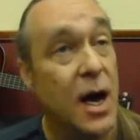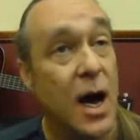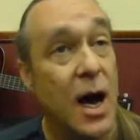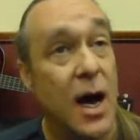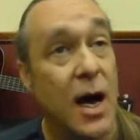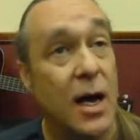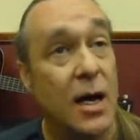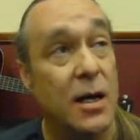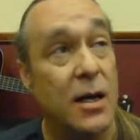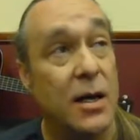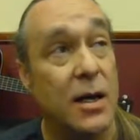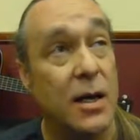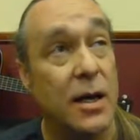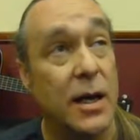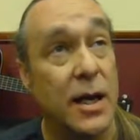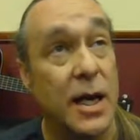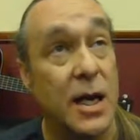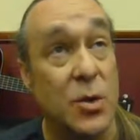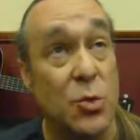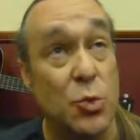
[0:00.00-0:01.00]
Uh,
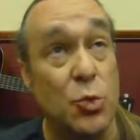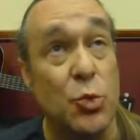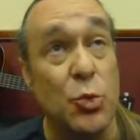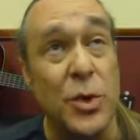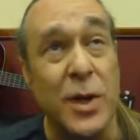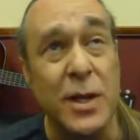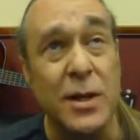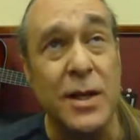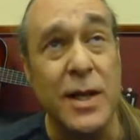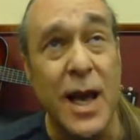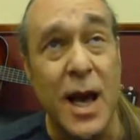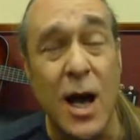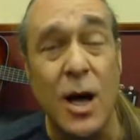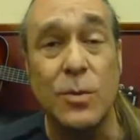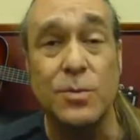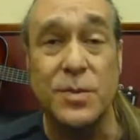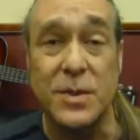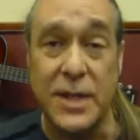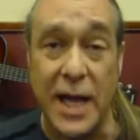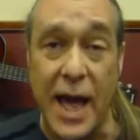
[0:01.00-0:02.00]
it really
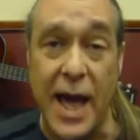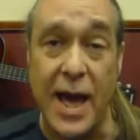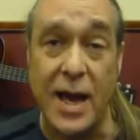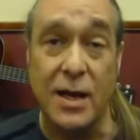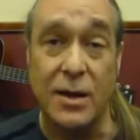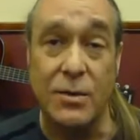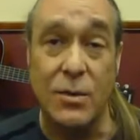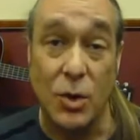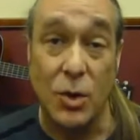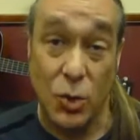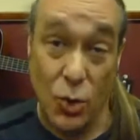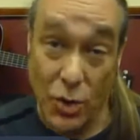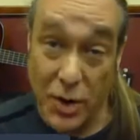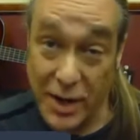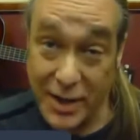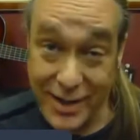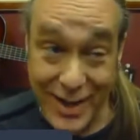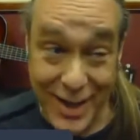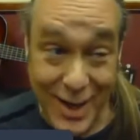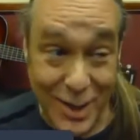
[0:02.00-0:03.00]
helped Dan,
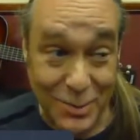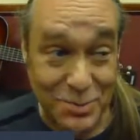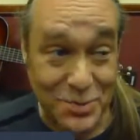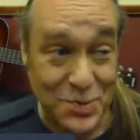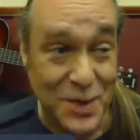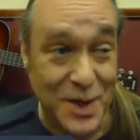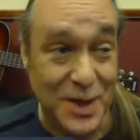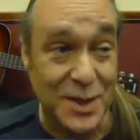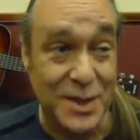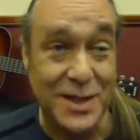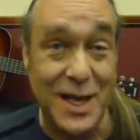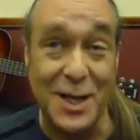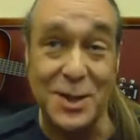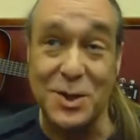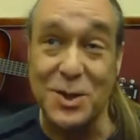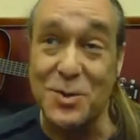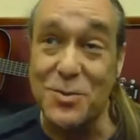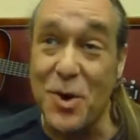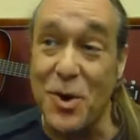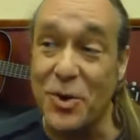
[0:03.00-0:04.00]
according to him, his
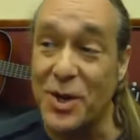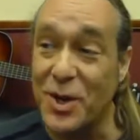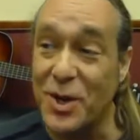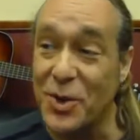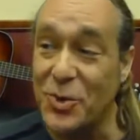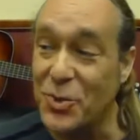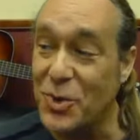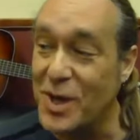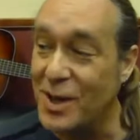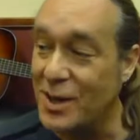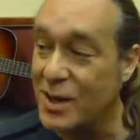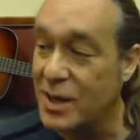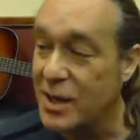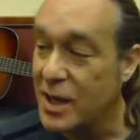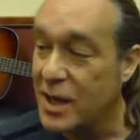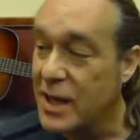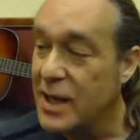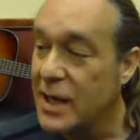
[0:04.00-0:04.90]
testimonial with